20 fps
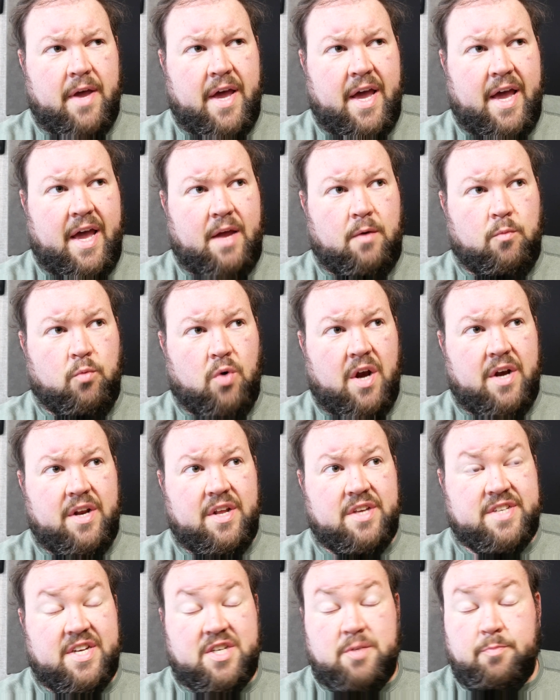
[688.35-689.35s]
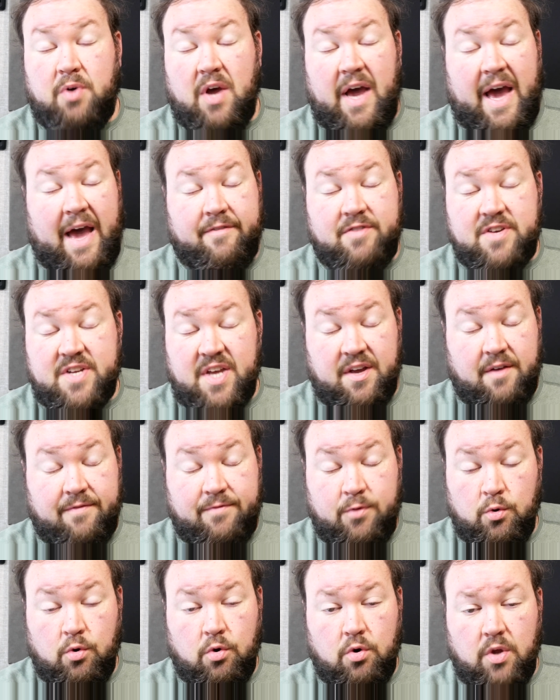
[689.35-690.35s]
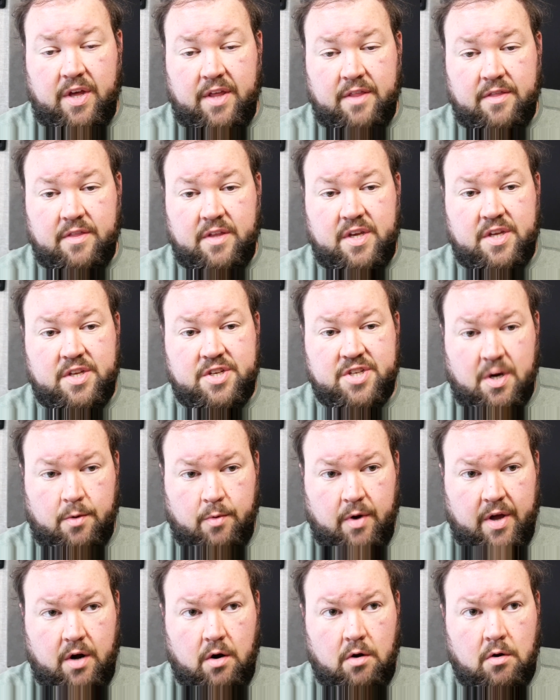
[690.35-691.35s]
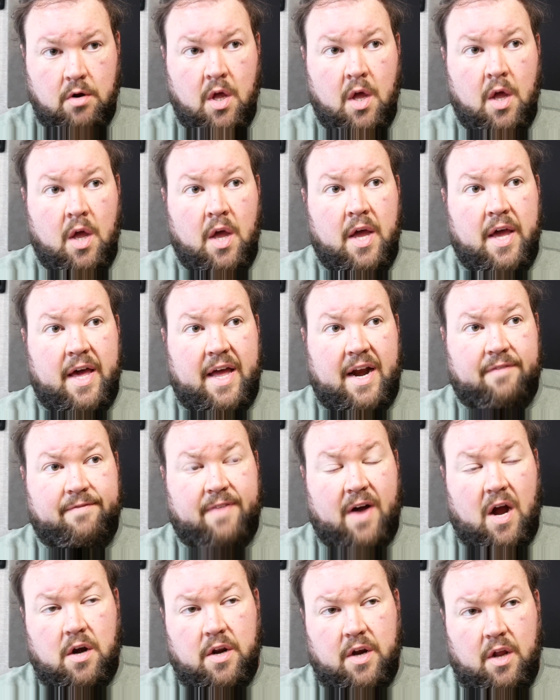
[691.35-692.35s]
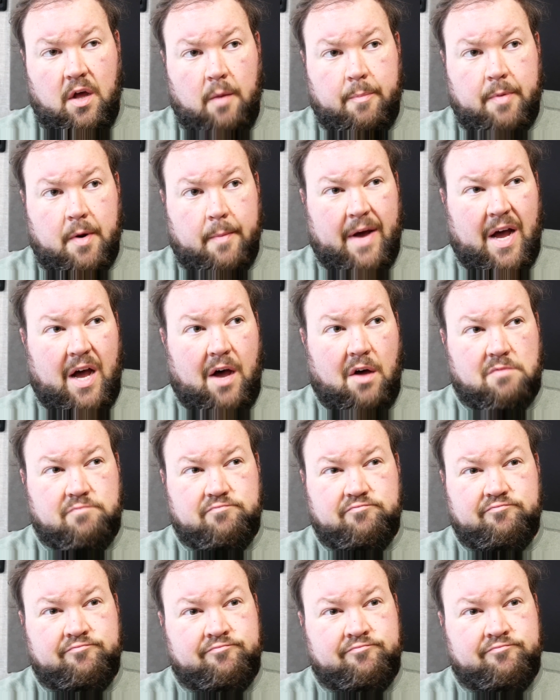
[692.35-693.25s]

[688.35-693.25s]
and what I did is I just put half a tank of fuel in the generator, and I fired it up at about